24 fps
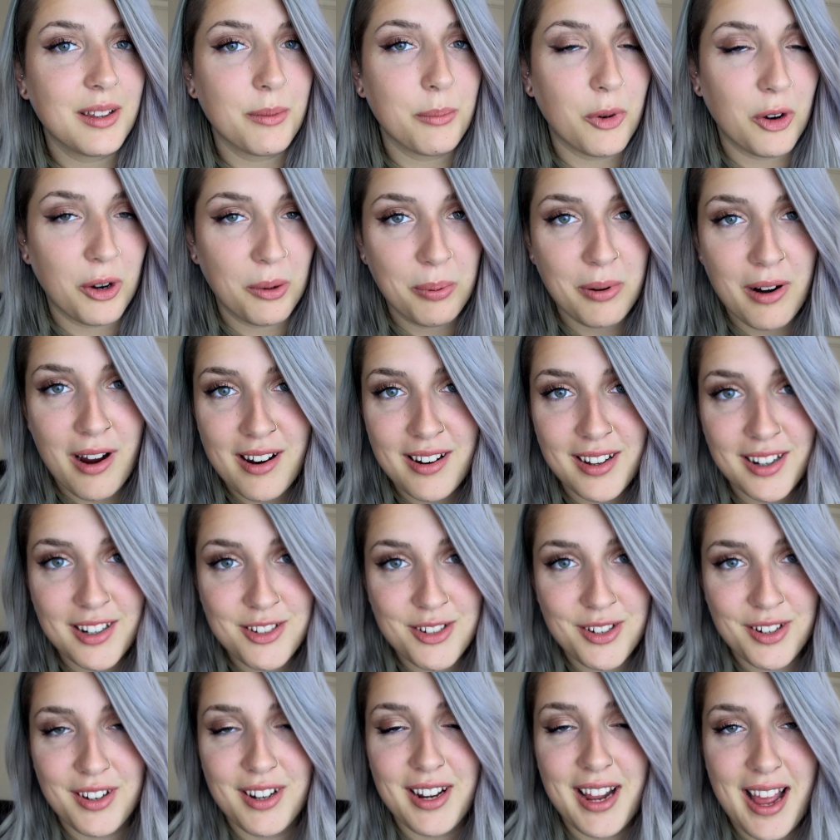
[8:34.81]
the more product
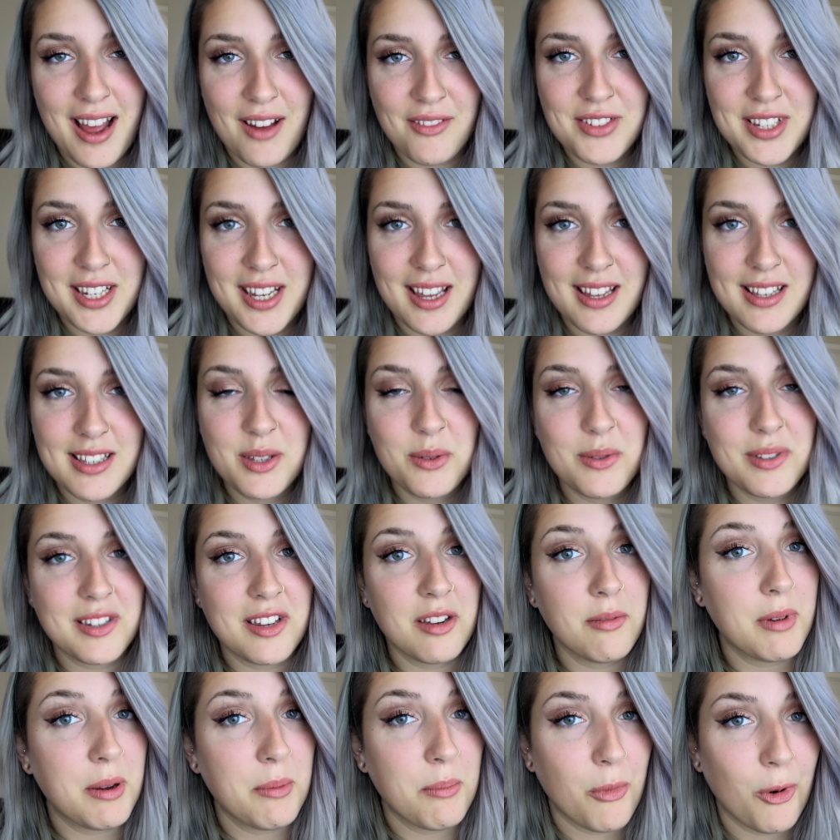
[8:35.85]
you're gonna have to get, so it's
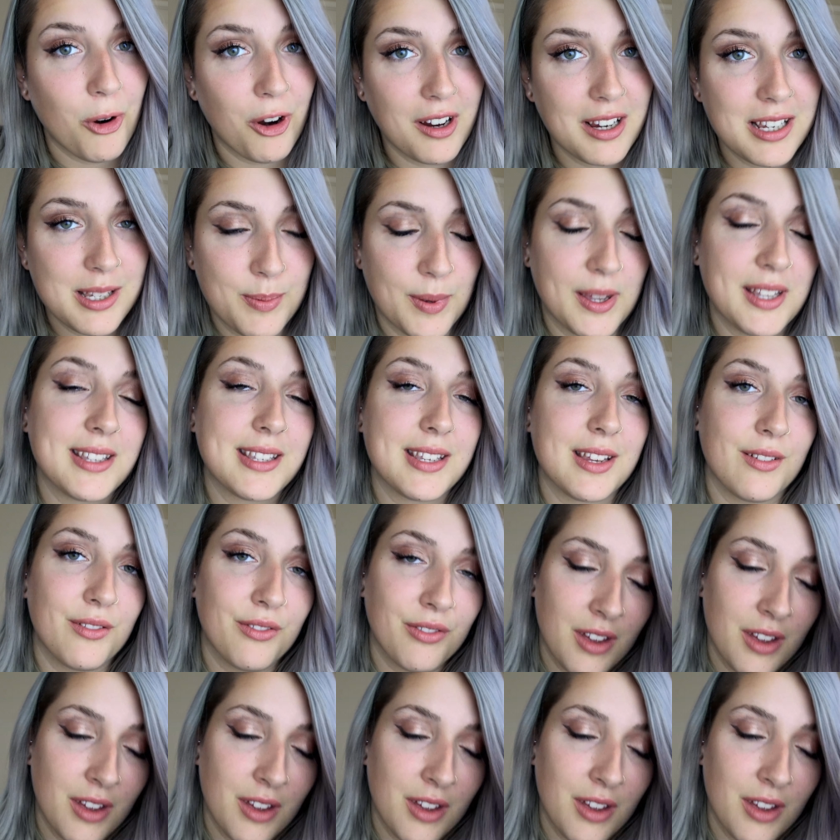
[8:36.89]
gonna be more expensive.